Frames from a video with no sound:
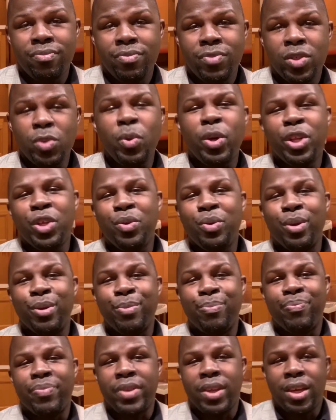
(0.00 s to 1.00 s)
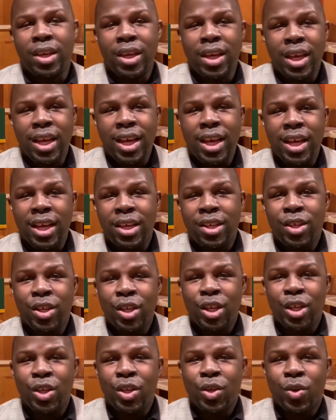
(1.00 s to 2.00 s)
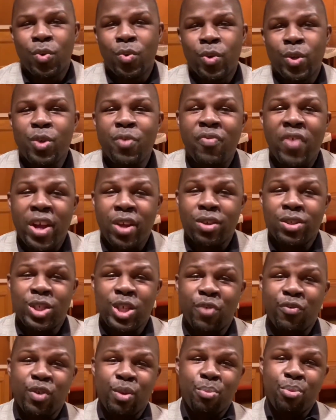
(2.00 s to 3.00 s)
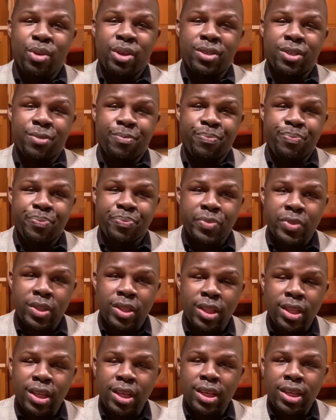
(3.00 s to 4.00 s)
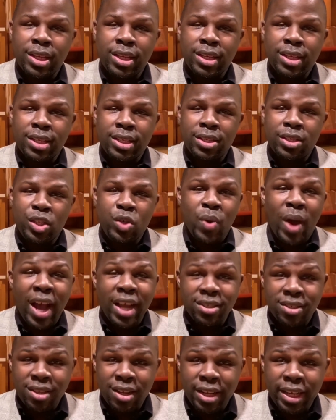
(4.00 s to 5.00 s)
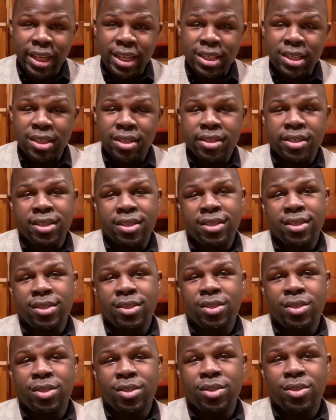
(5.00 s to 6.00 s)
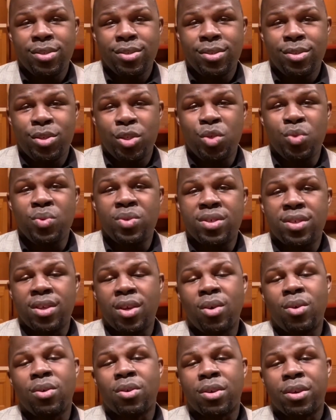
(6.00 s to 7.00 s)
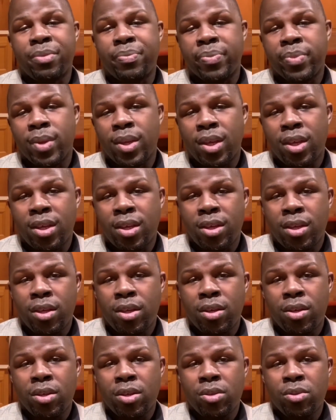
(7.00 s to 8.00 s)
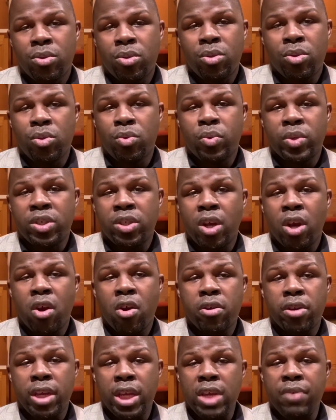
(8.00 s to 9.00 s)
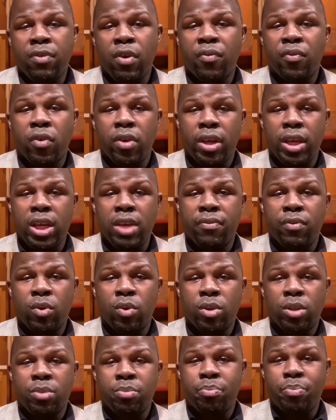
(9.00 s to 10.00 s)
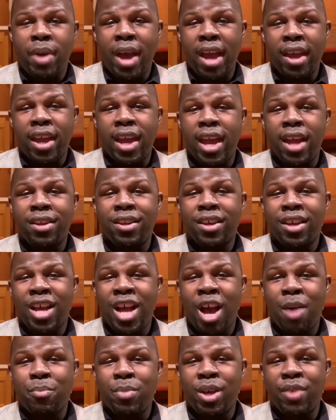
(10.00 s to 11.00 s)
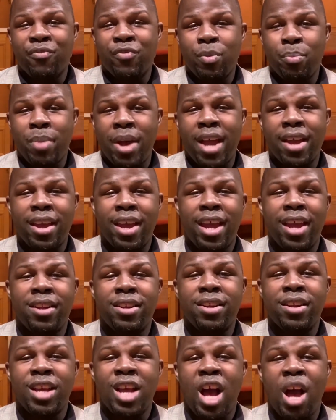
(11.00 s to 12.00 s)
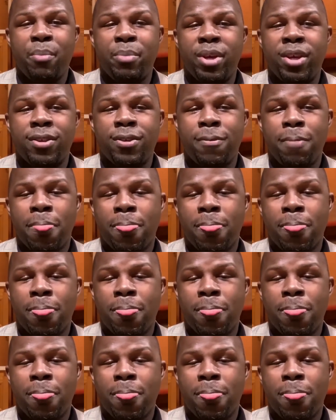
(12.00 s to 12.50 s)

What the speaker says: So what do? When you find yourself in a prison, do you isolate? Do you sulk? Do you return evil for evil and backhanded comment for backhanded comment?